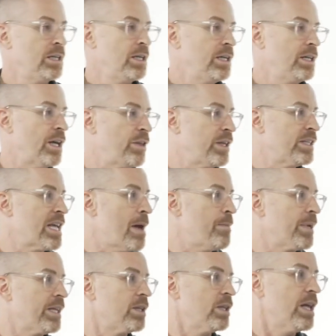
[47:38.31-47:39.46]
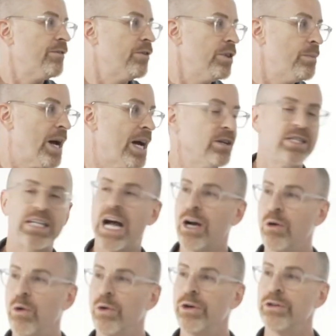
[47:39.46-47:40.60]
Nothing is happening at the level of the buyer
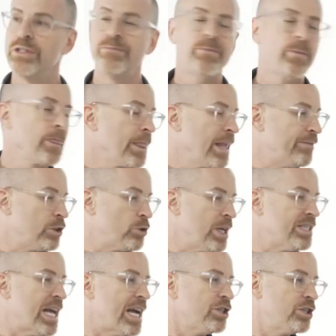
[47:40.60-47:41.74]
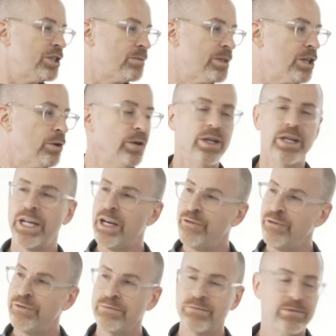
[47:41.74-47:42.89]
stockholders. If the transaction is material
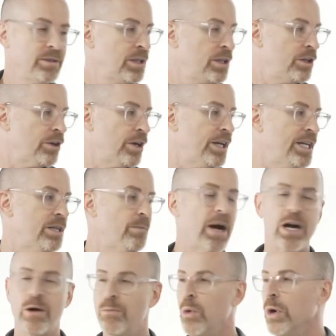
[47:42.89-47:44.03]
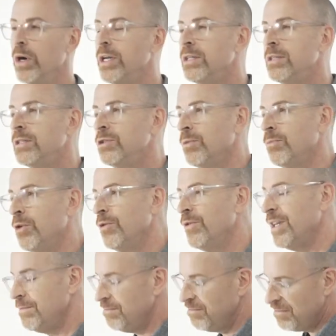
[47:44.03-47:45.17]
enough, you're going to need the buyer board to approve
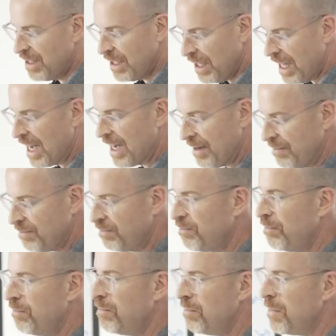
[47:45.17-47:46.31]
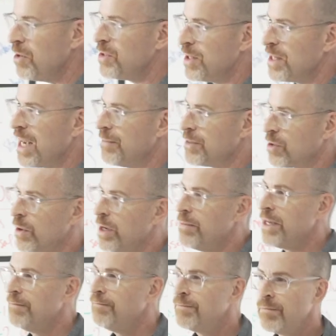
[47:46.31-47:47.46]
it, and most of the time it's going to be.